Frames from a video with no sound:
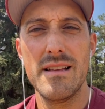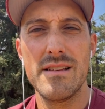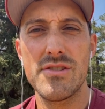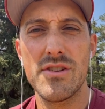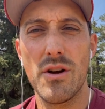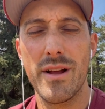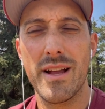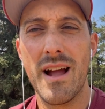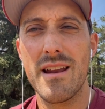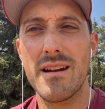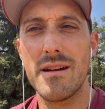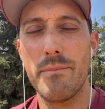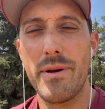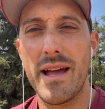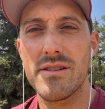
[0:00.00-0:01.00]
So it kind of
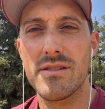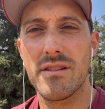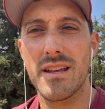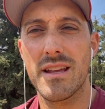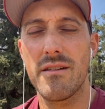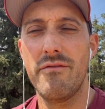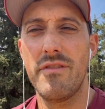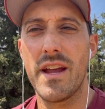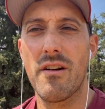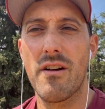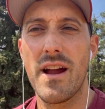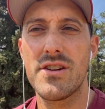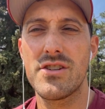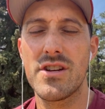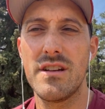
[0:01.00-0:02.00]
depends on the
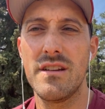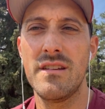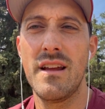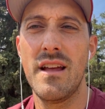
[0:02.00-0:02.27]
configuration